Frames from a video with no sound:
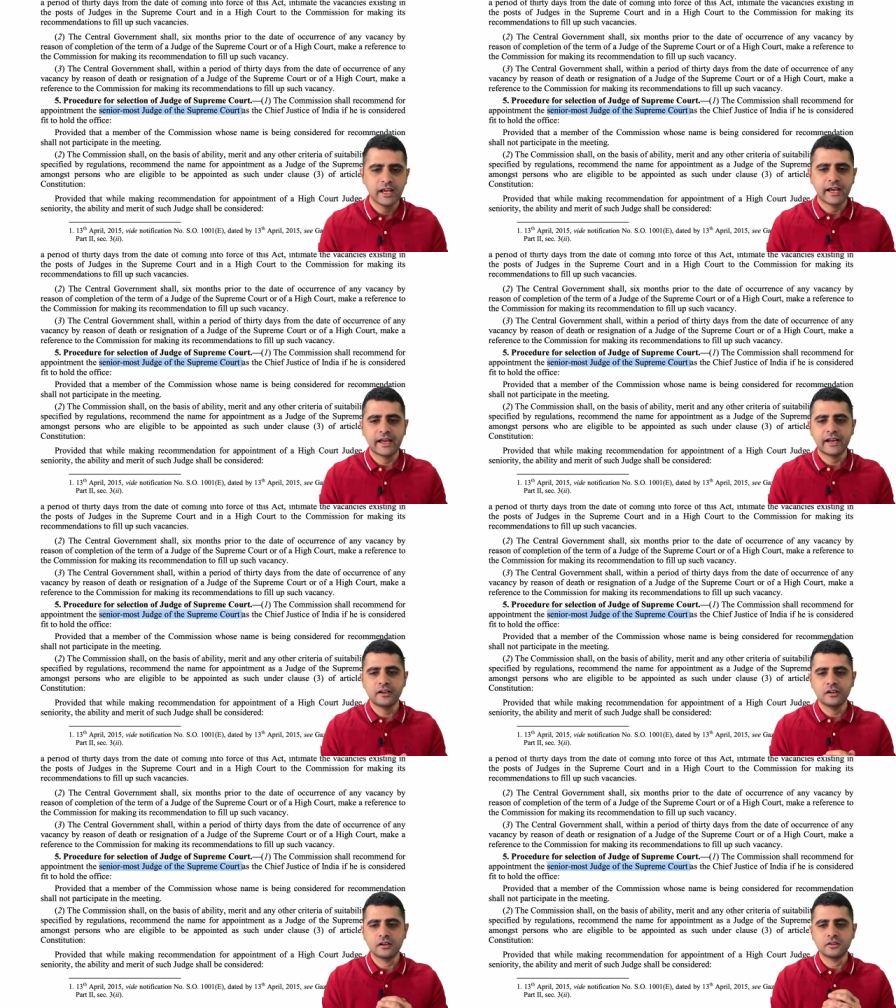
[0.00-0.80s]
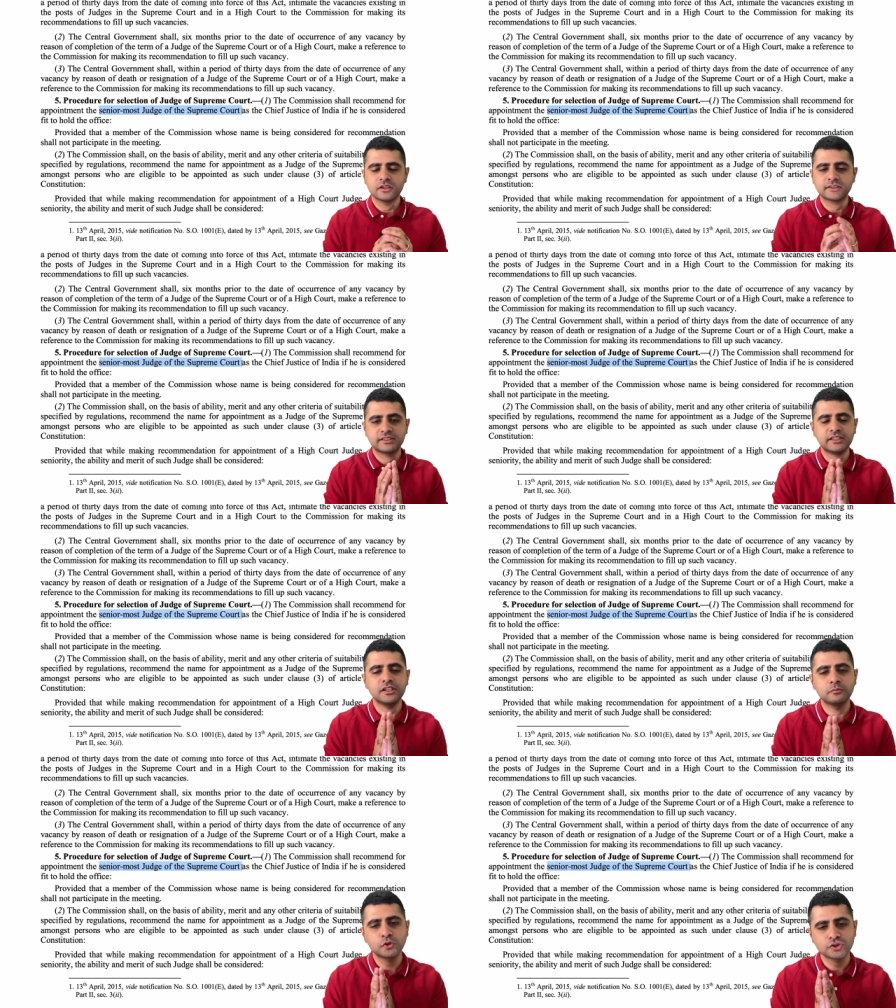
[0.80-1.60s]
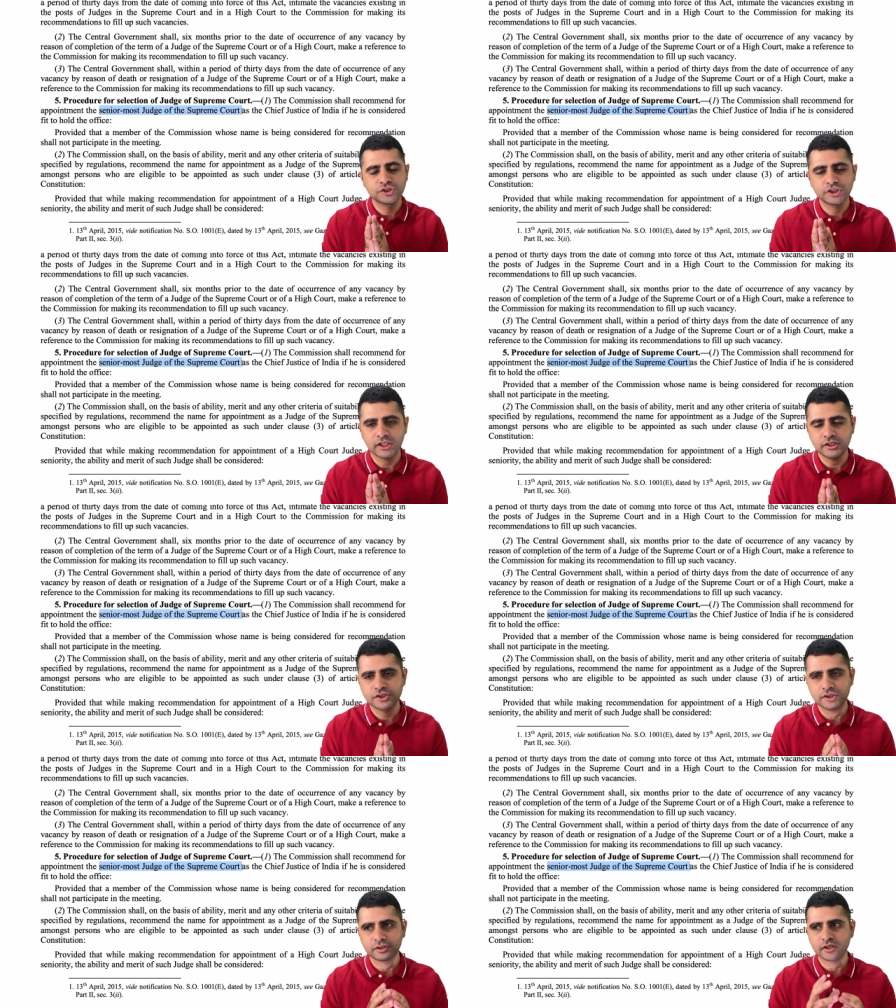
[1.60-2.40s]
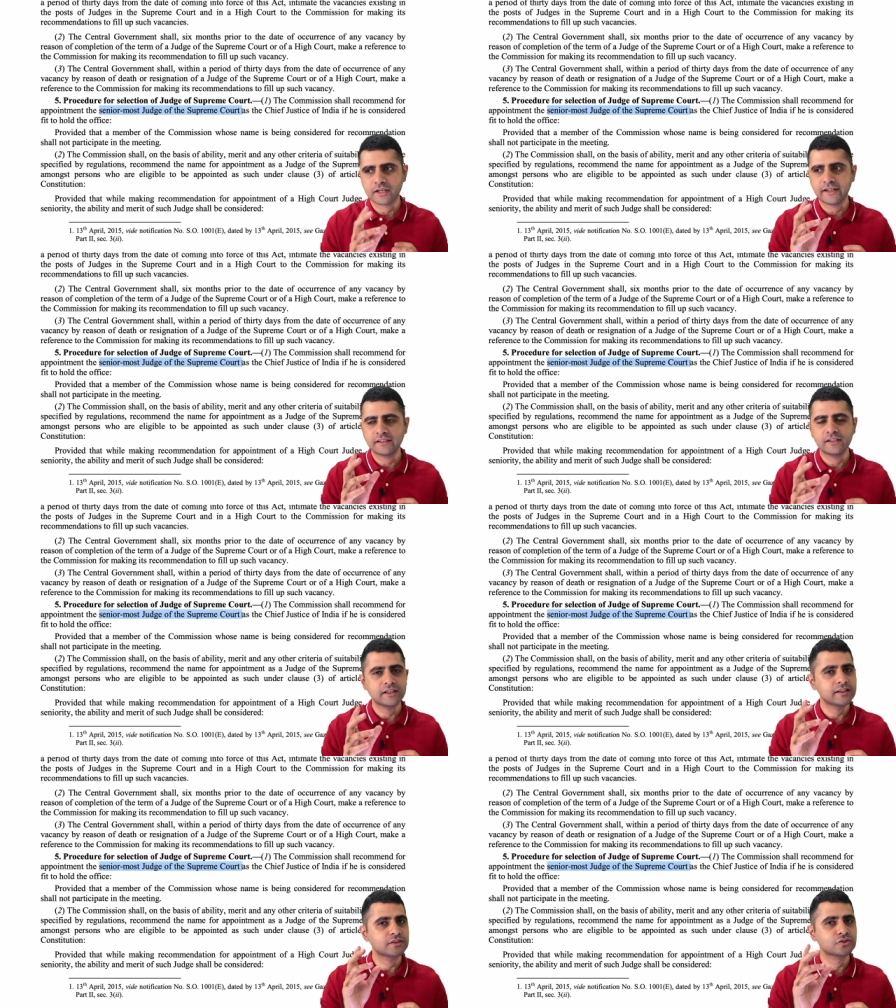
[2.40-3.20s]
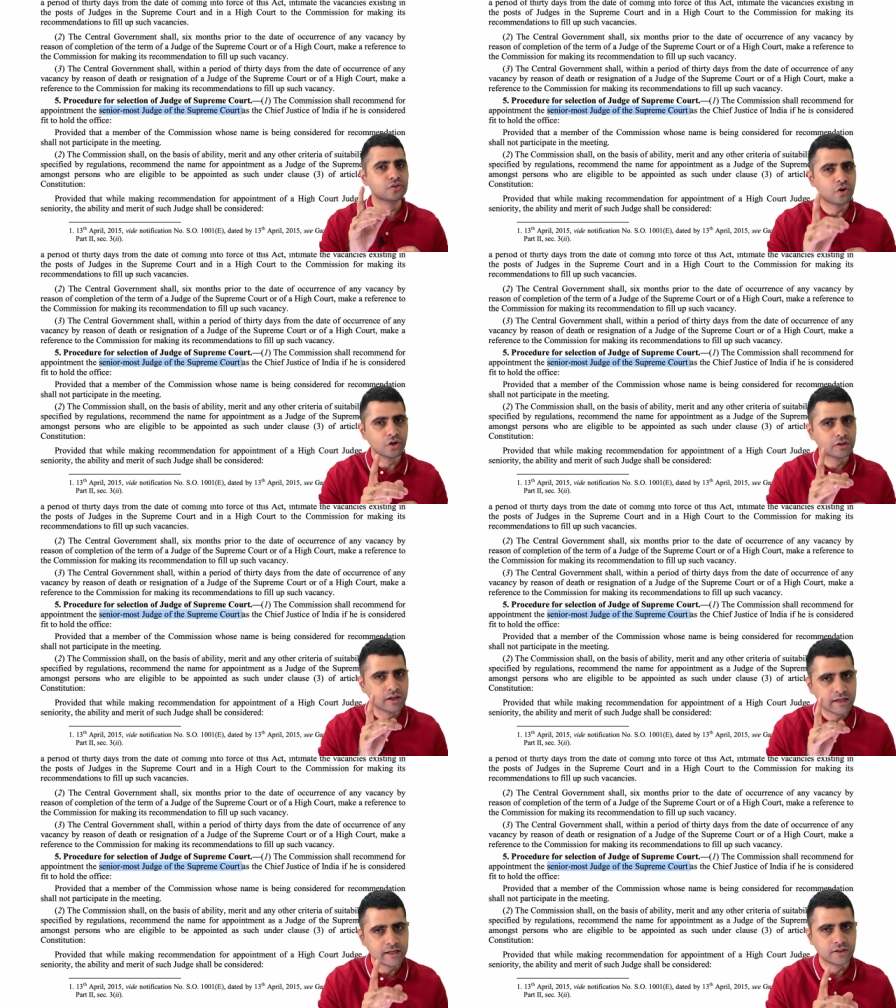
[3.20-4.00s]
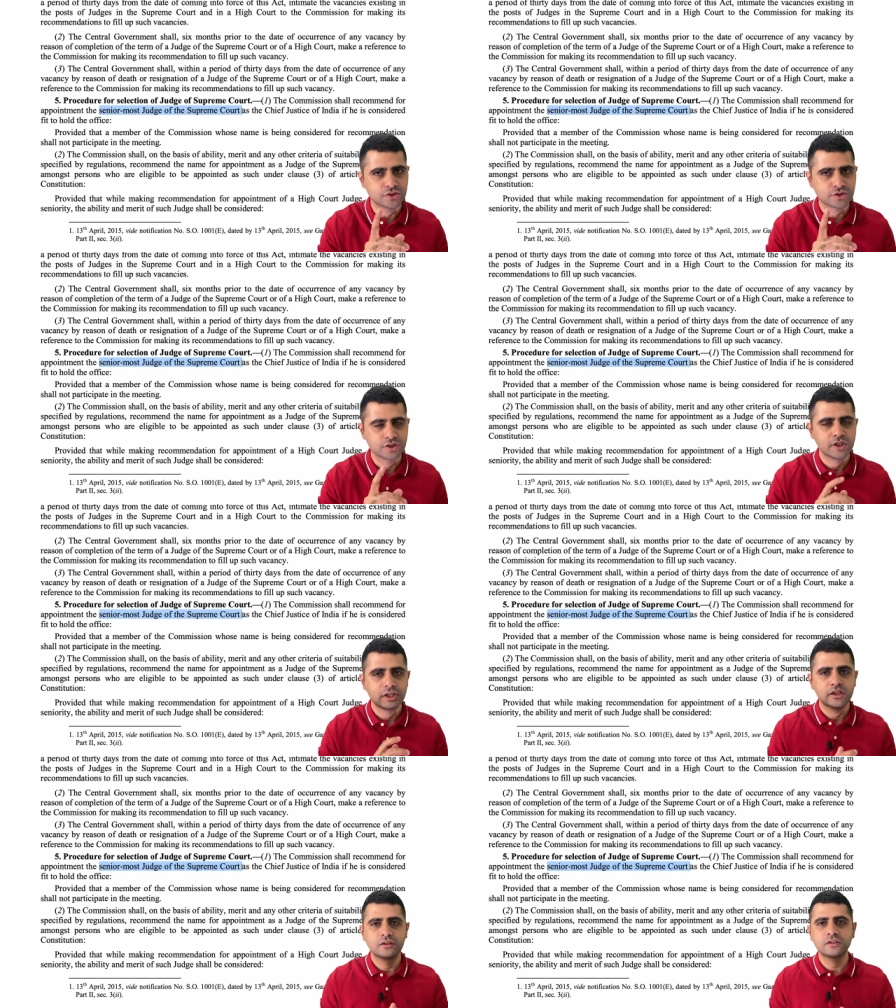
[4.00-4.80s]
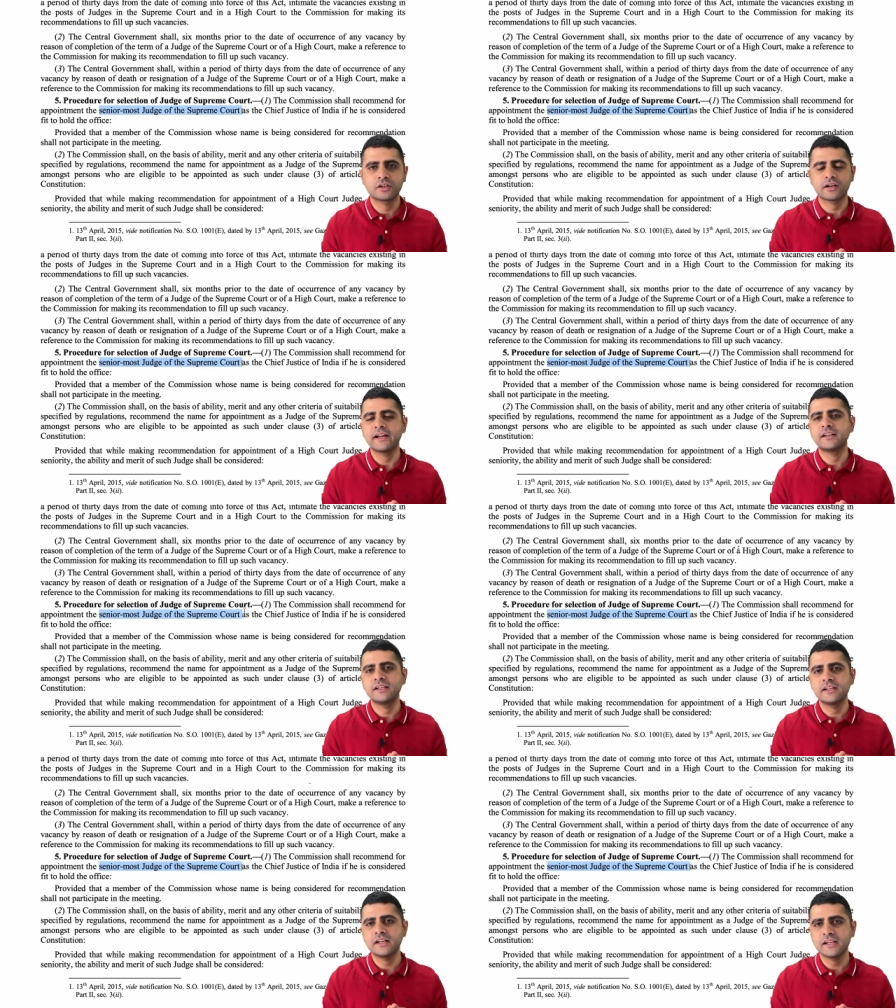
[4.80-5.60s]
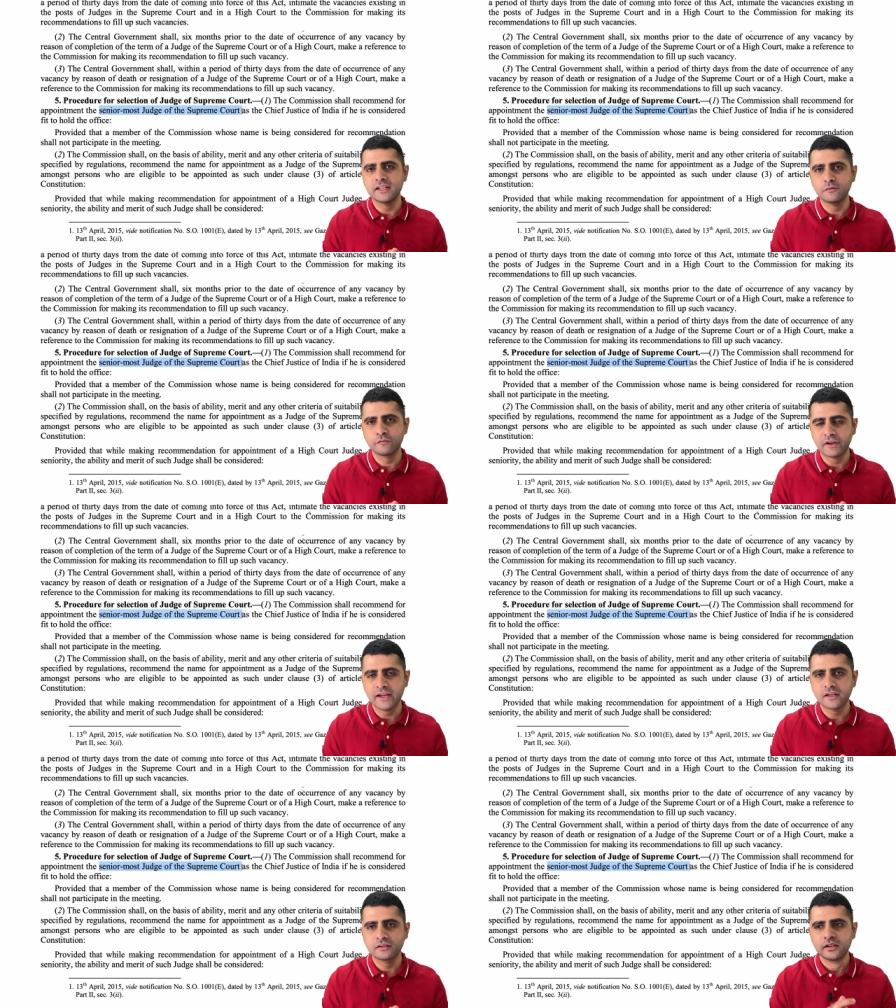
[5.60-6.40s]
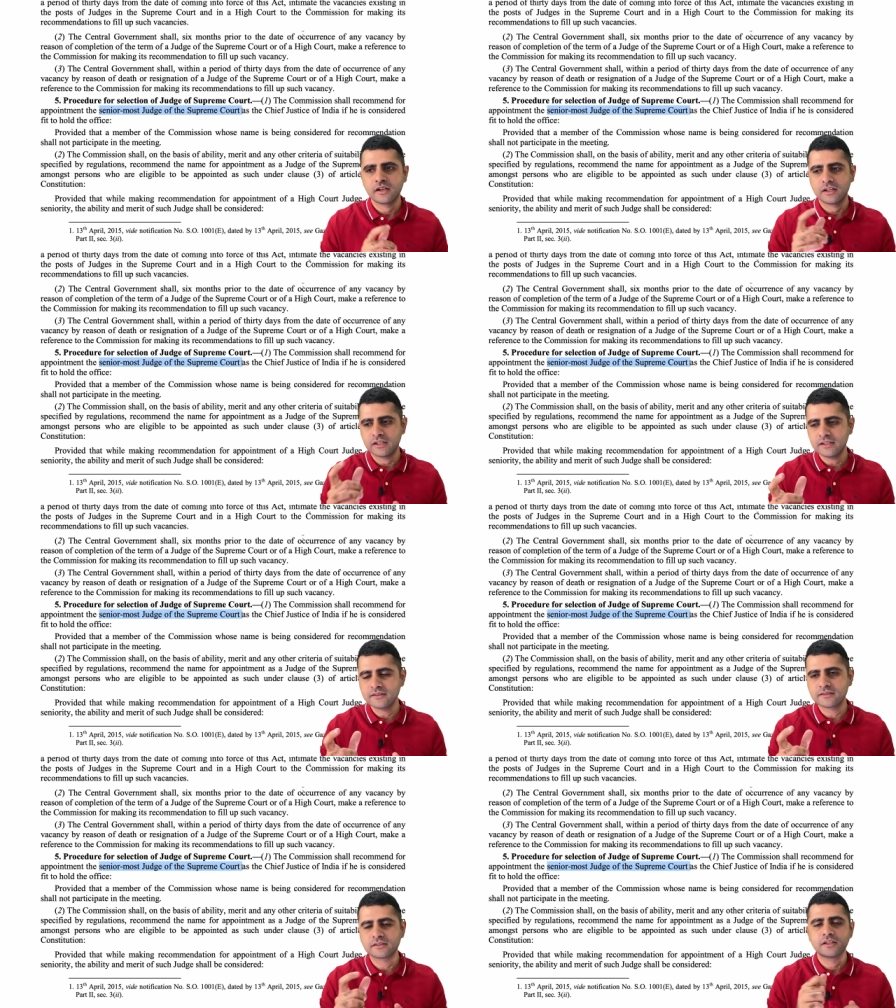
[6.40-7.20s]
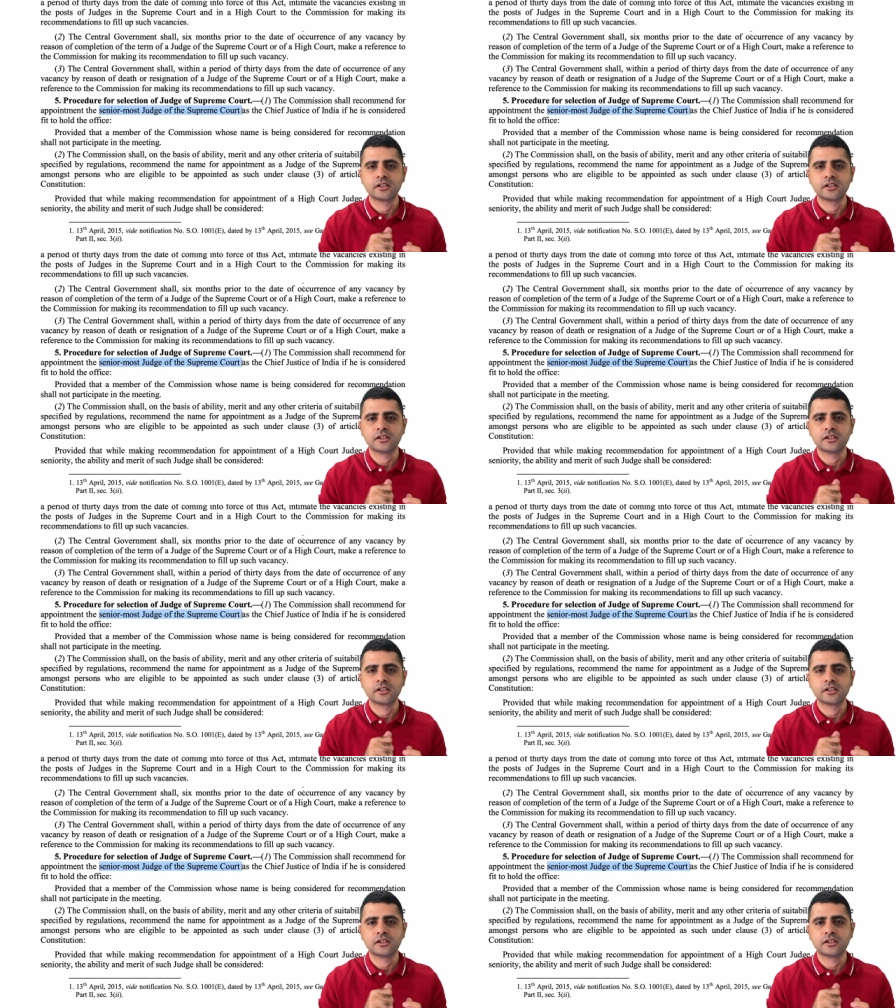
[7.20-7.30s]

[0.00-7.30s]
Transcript: and the senior most judge, the criteria is not age. The criteria, in fact, is